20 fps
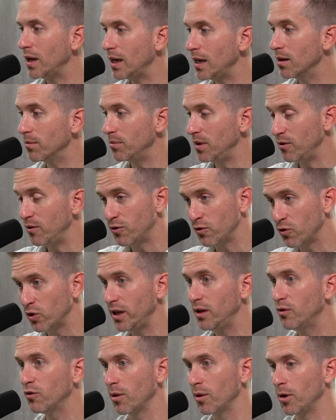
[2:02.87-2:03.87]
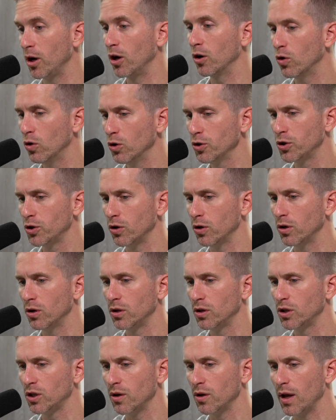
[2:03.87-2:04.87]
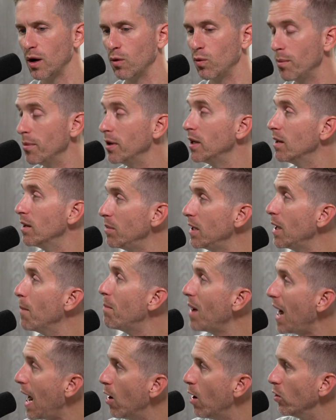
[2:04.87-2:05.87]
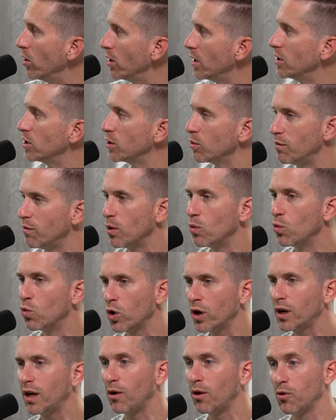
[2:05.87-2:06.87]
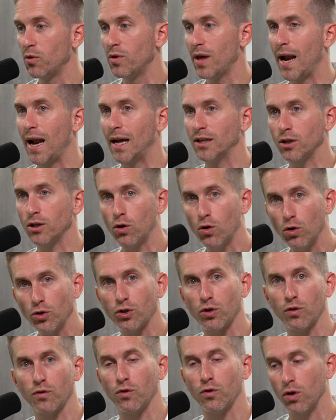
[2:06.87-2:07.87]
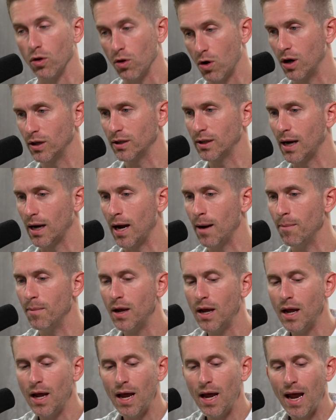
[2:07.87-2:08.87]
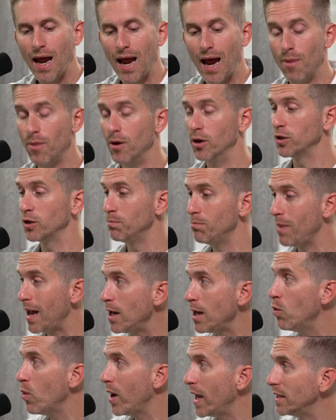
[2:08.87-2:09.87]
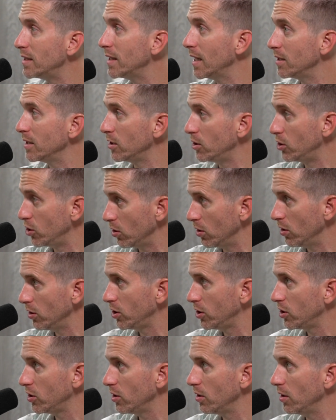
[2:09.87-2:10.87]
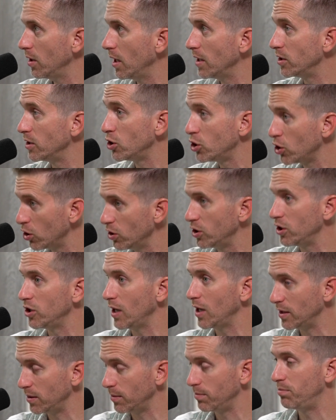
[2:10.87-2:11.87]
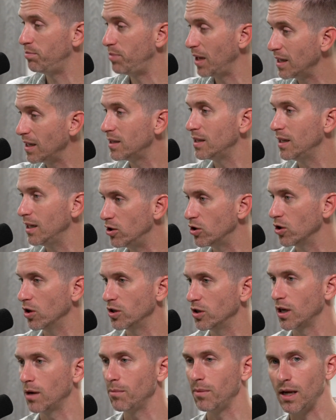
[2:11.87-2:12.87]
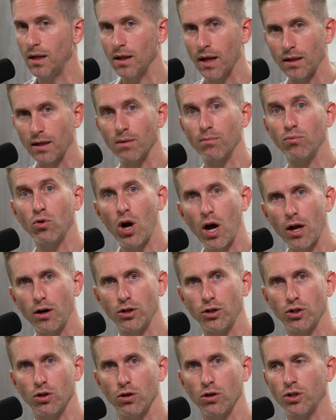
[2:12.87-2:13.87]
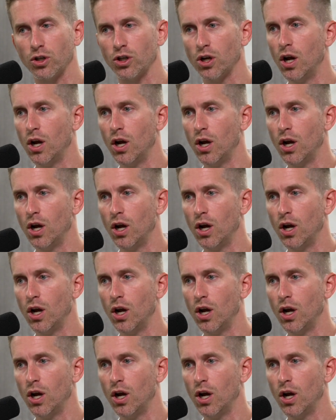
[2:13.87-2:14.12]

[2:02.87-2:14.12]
need to be freed from in our culture so that women can be empowered. And so we've been working through that as a culture for a long time. And there's many ways as a big C church, I mean, like the broader church,